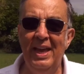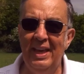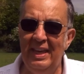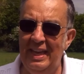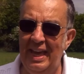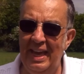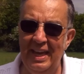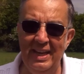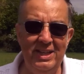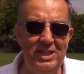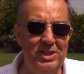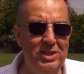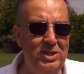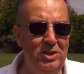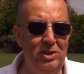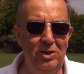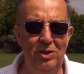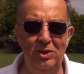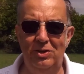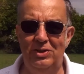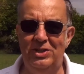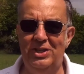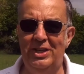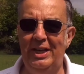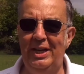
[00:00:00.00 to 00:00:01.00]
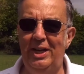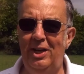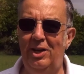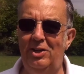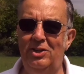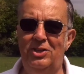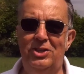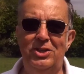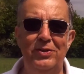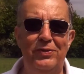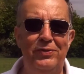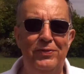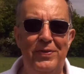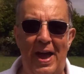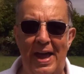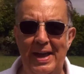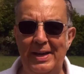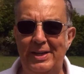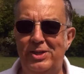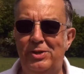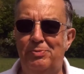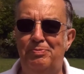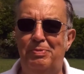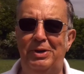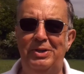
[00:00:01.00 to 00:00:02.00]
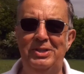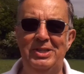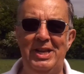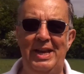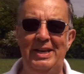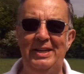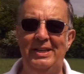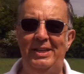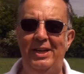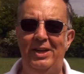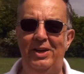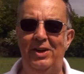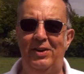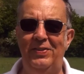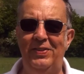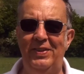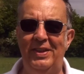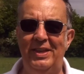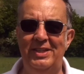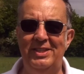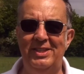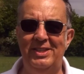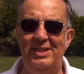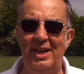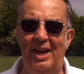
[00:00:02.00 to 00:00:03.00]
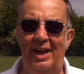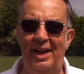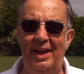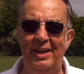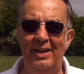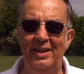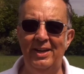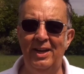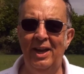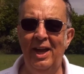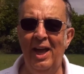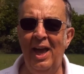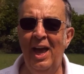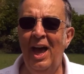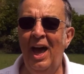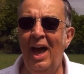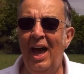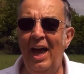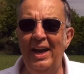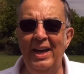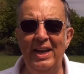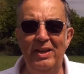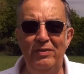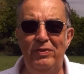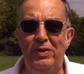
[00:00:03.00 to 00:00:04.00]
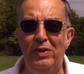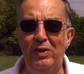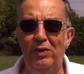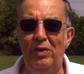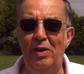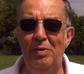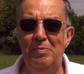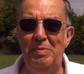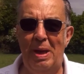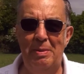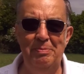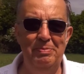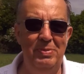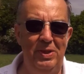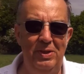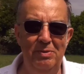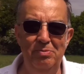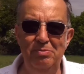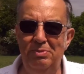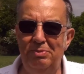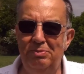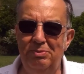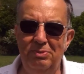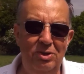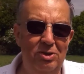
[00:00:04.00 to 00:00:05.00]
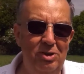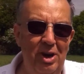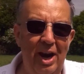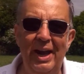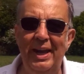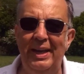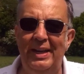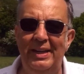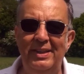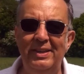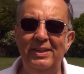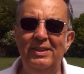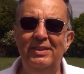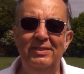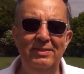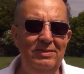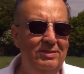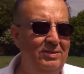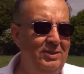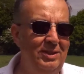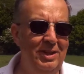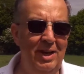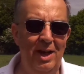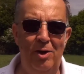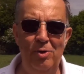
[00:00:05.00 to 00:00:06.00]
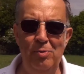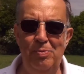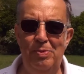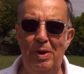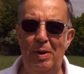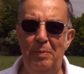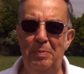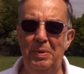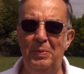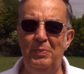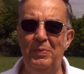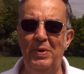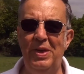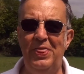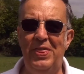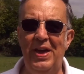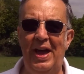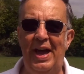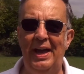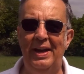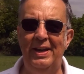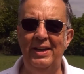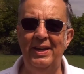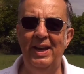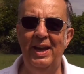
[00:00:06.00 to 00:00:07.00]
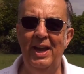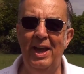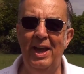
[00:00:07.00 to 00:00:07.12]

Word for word: Yes, you'll see lots of facts presented on this site, and if you remember them, great, no problem with that.